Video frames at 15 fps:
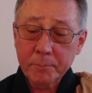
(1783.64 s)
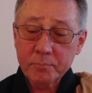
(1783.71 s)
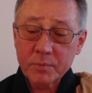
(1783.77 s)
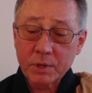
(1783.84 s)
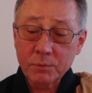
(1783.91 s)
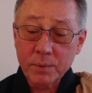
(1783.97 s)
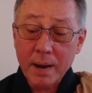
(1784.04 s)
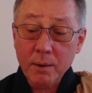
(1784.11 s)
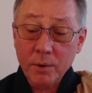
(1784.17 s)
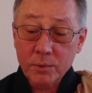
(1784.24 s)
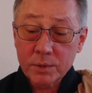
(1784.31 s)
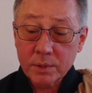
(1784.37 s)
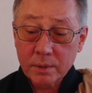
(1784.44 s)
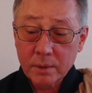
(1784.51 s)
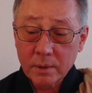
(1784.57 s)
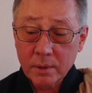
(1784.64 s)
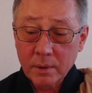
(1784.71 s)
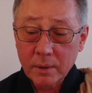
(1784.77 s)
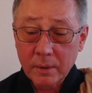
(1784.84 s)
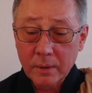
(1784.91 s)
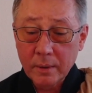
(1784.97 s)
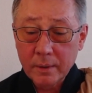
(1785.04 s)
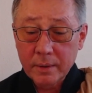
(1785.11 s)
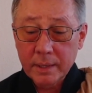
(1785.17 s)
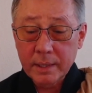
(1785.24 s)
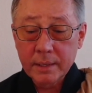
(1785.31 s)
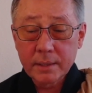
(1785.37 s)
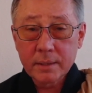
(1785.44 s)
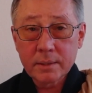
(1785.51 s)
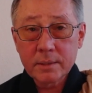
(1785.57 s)
route
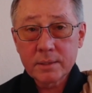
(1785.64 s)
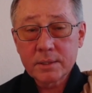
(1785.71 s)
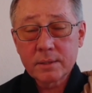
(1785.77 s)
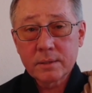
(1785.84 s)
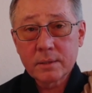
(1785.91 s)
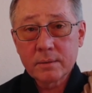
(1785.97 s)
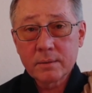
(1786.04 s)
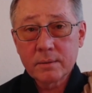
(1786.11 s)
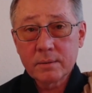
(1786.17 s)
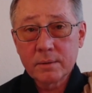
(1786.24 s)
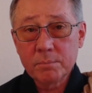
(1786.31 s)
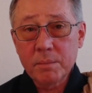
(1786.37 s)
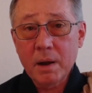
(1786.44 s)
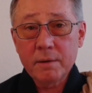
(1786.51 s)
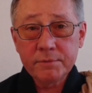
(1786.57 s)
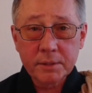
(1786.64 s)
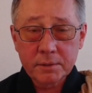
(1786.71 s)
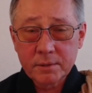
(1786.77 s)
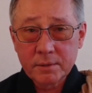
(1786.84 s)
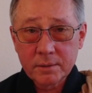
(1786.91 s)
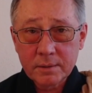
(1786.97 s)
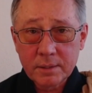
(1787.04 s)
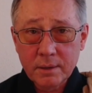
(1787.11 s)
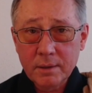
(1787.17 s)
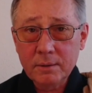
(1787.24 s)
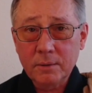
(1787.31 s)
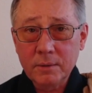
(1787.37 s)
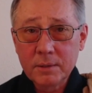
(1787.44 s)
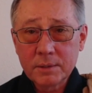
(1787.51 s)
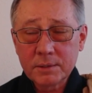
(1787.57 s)
is the Moffat
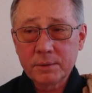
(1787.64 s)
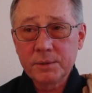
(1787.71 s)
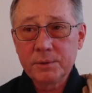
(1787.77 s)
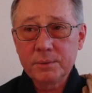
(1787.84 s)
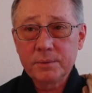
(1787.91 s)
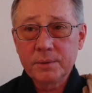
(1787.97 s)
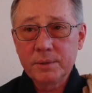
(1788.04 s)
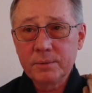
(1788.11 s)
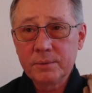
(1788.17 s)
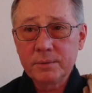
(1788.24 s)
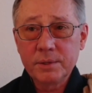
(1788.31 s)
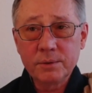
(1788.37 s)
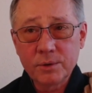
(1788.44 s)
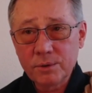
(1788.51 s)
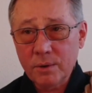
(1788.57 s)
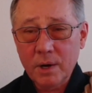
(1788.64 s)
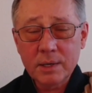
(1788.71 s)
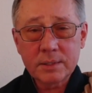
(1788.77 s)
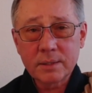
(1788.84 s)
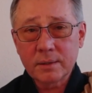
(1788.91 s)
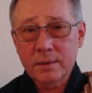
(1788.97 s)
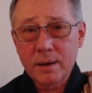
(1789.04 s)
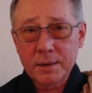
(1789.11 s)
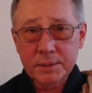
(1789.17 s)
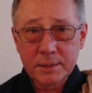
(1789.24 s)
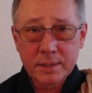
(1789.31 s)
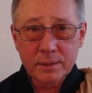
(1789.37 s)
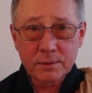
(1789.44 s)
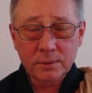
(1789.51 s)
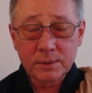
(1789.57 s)
Tunnel. So you cross the
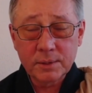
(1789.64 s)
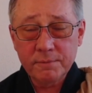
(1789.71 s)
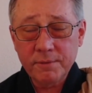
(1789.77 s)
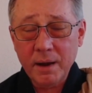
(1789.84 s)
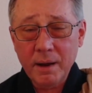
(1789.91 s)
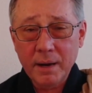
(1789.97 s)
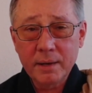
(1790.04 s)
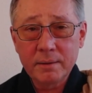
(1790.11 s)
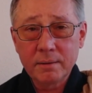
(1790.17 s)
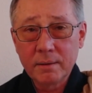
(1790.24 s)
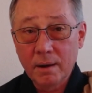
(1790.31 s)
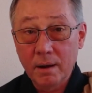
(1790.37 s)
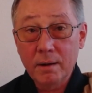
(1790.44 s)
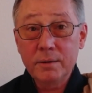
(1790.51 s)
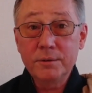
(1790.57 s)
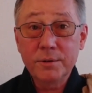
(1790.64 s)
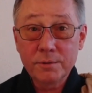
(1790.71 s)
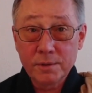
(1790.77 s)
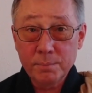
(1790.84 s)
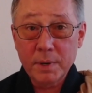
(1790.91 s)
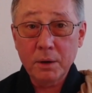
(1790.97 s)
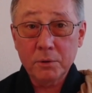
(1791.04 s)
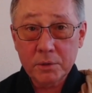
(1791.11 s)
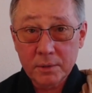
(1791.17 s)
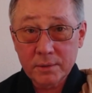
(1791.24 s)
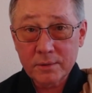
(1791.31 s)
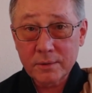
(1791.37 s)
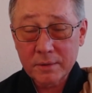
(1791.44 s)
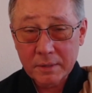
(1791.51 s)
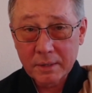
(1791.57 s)
Continental Divide under the
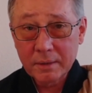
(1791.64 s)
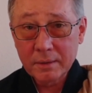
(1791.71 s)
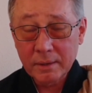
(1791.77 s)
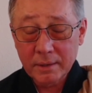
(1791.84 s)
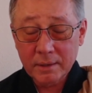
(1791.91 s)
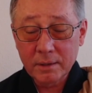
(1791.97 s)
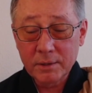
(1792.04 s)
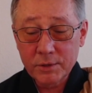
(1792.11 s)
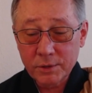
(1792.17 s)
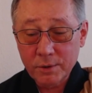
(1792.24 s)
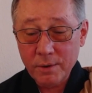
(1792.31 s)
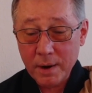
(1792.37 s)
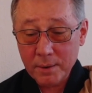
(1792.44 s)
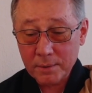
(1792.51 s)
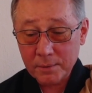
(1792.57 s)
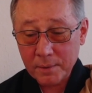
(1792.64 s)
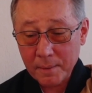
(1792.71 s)
mountains, like underground.